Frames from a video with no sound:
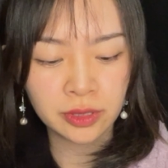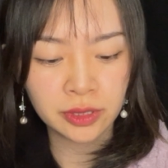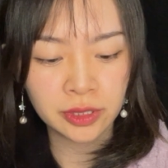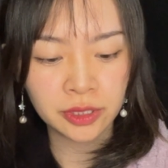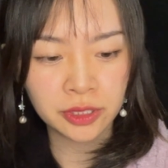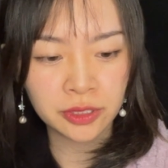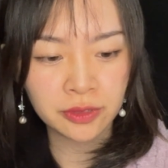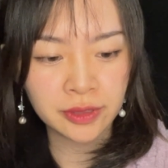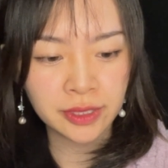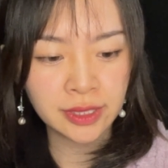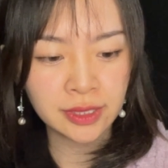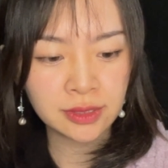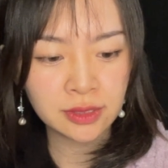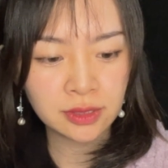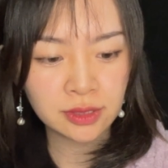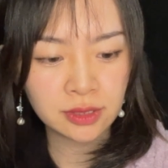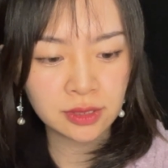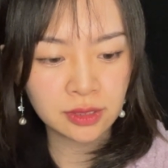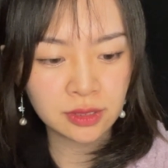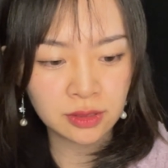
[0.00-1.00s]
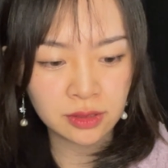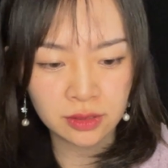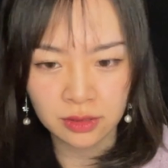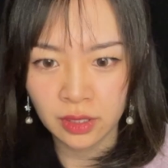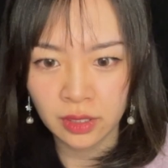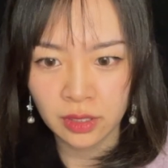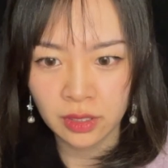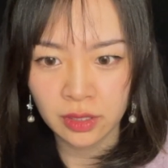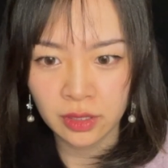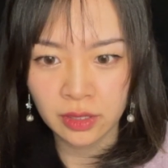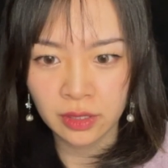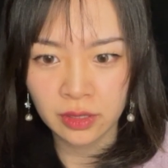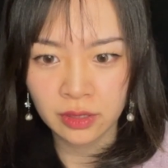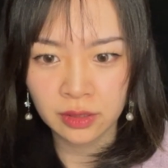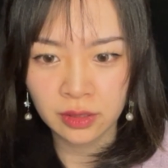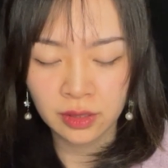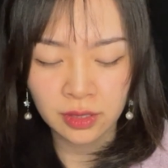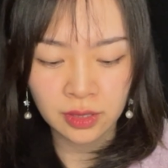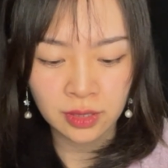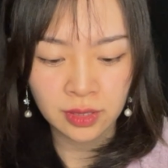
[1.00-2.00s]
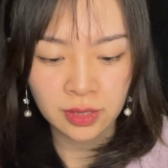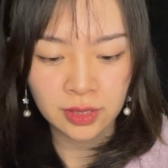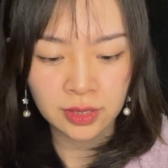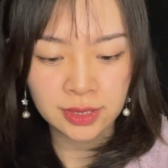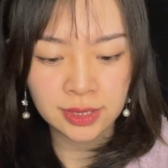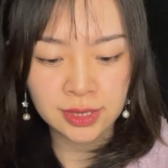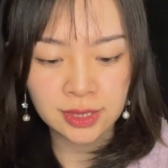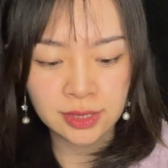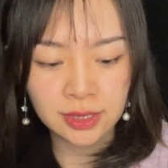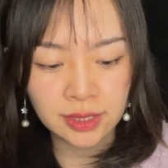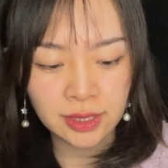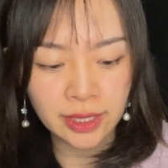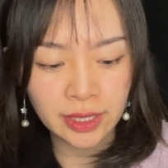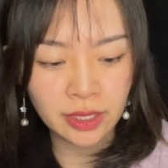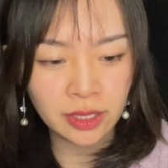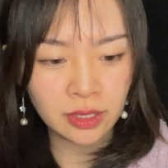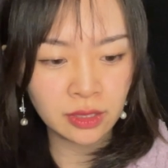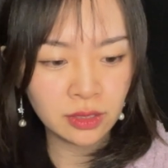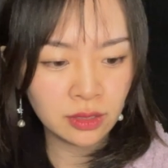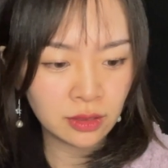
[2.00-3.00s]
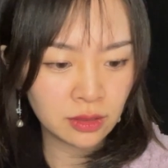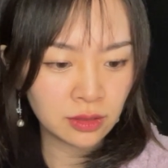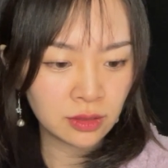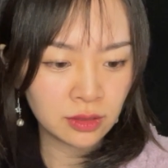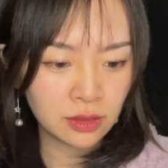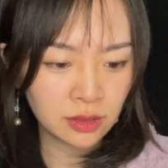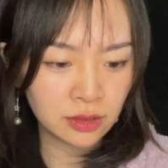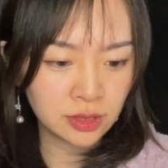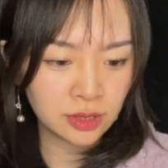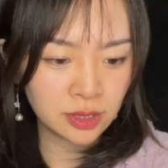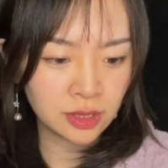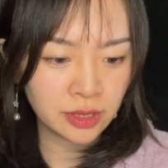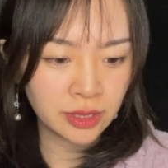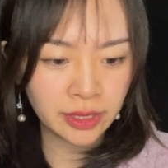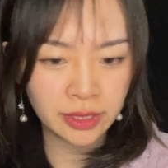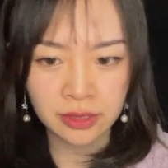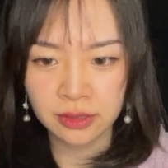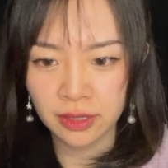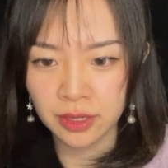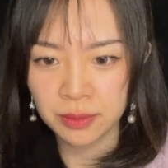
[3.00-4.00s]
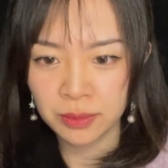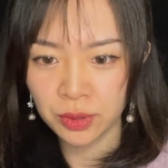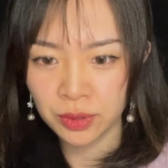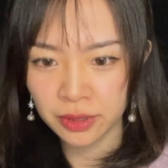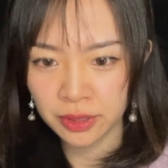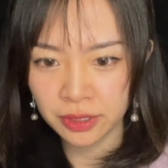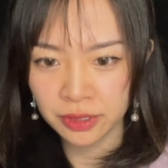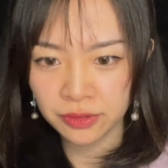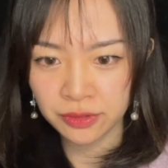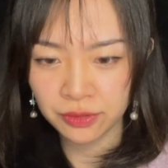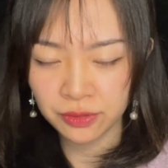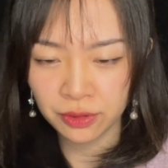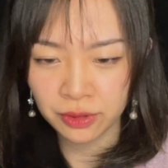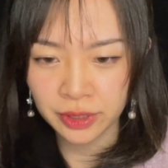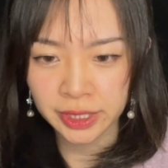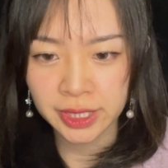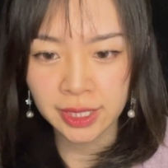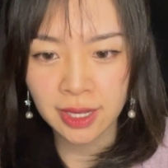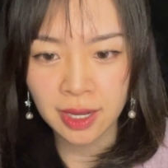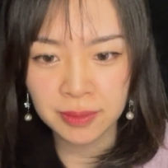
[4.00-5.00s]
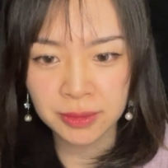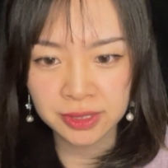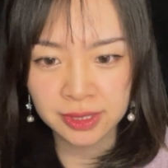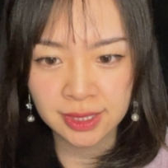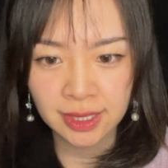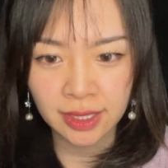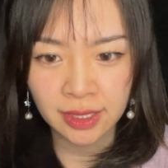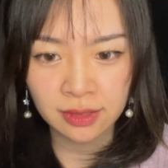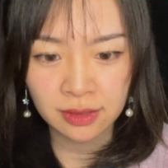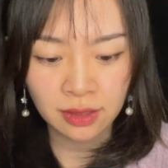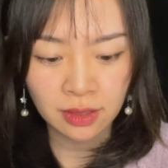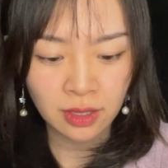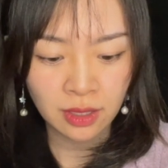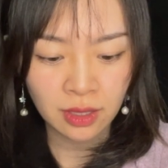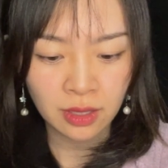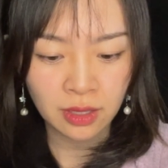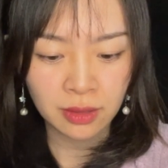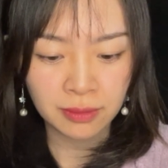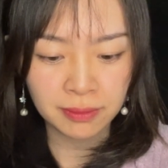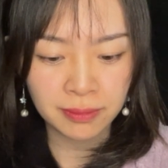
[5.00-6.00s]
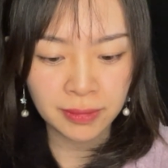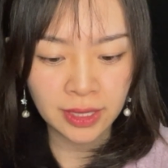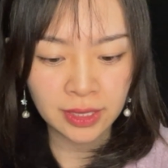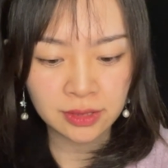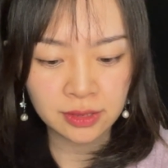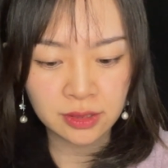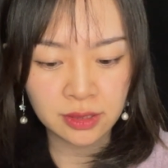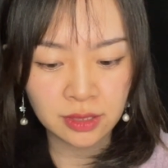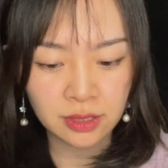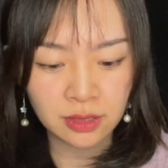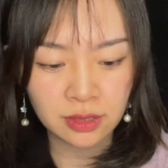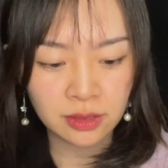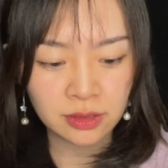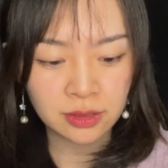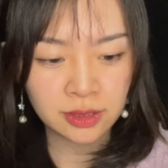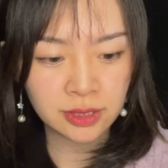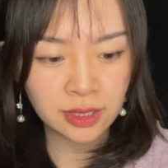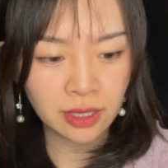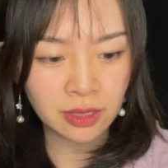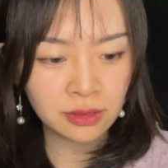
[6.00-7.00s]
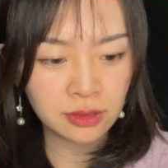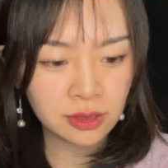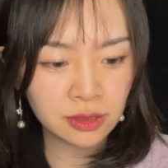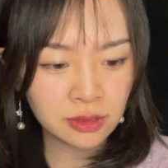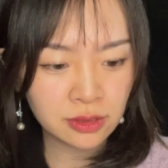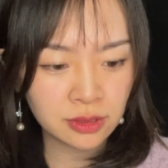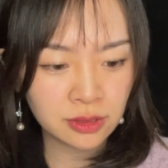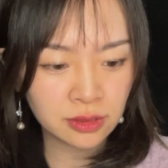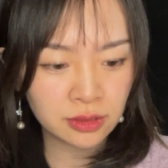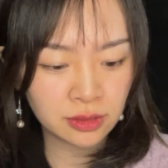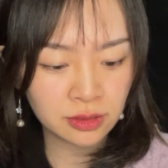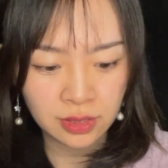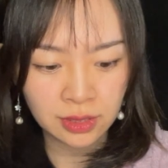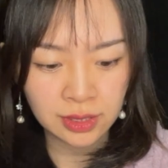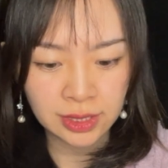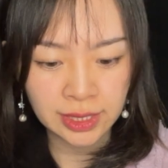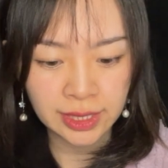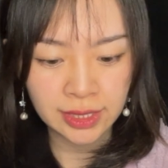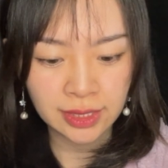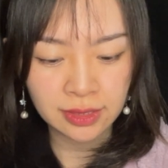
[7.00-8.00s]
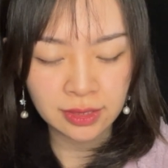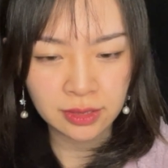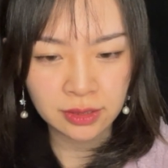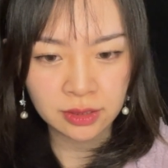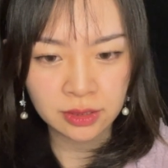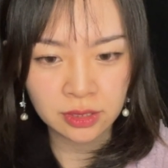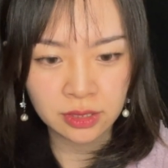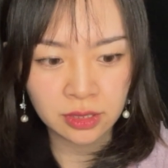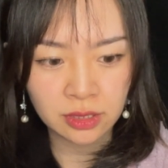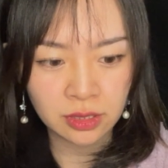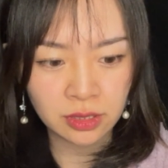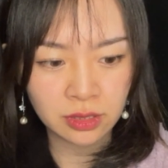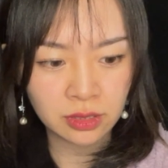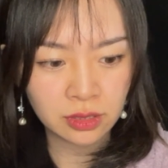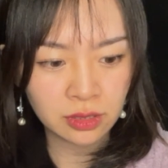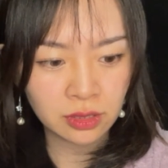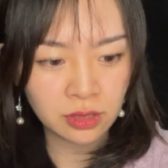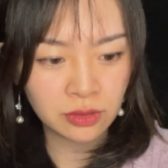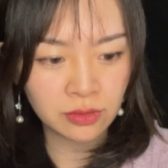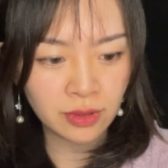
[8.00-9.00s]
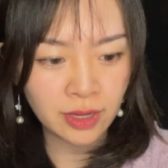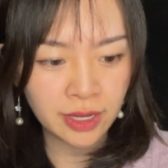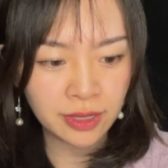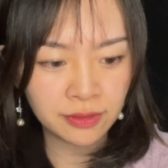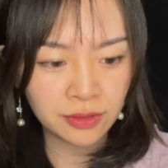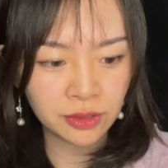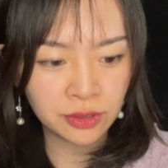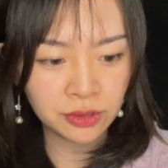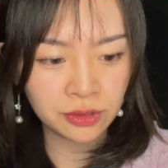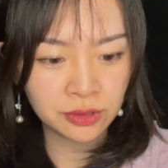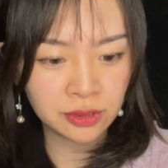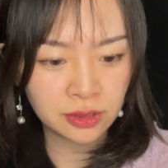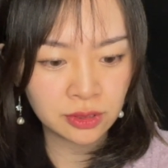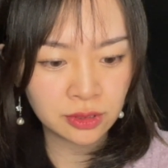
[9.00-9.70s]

earrings and CTA because CTAs are important for e-commerce site best sellers, latest arrivals,